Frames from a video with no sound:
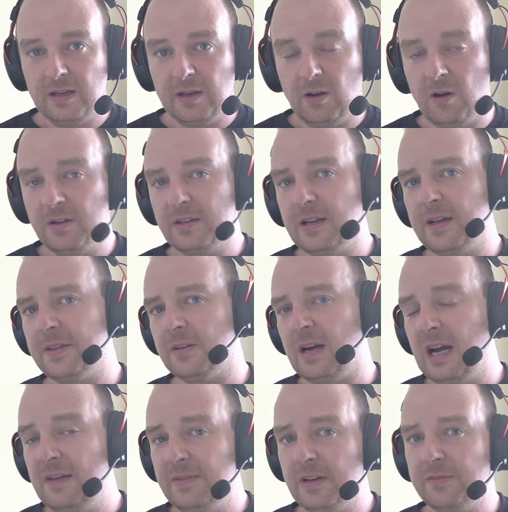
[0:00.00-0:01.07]
Altogether,
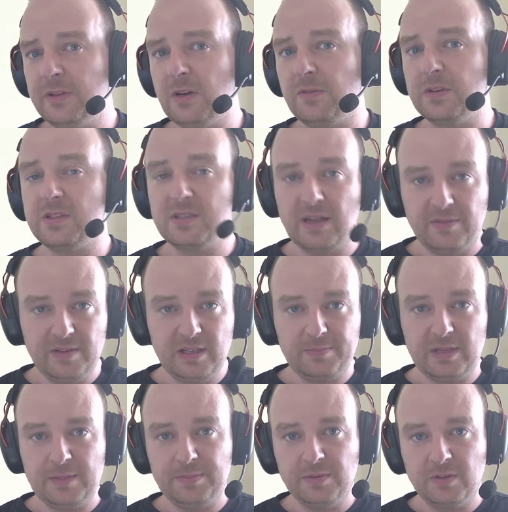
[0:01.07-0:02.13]
I've interviewed over 70
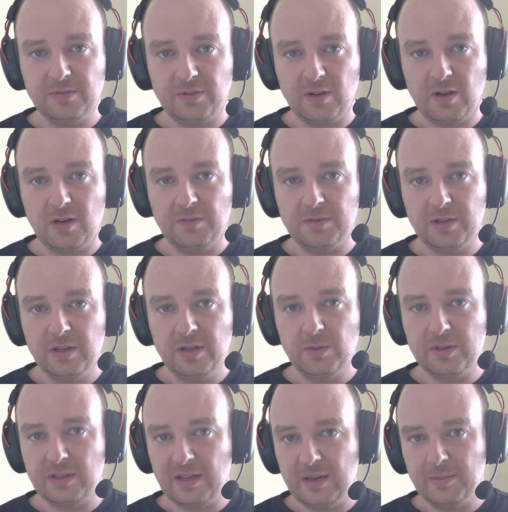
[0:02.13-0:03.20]
people involved
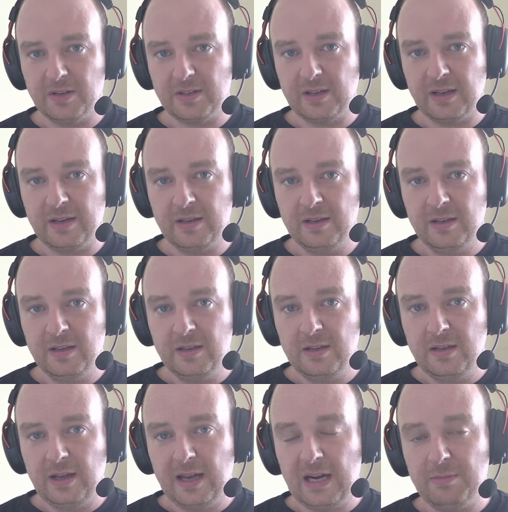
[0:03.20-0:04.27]
with Gamergate,
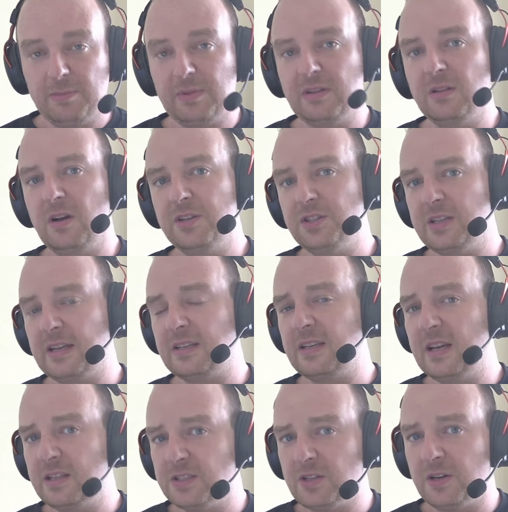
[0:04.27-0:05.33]
and I'm going to be launching a
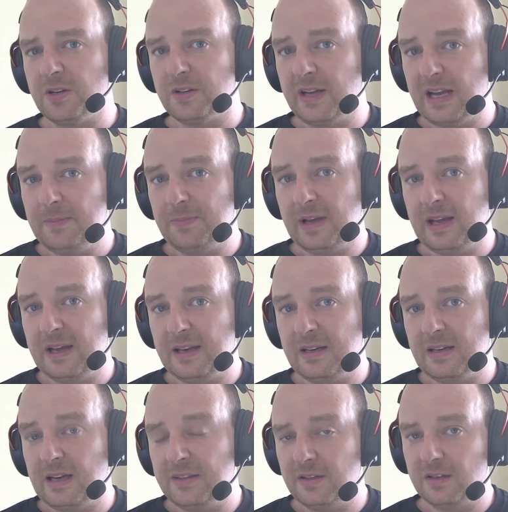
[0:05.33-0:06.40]
Kickstarter campaign
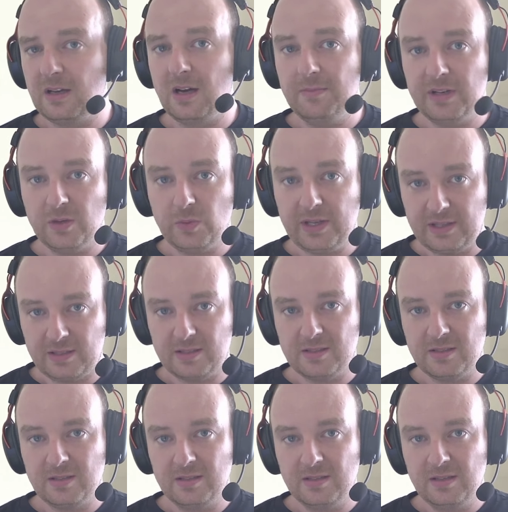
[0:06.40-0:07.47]
in the coming weeks.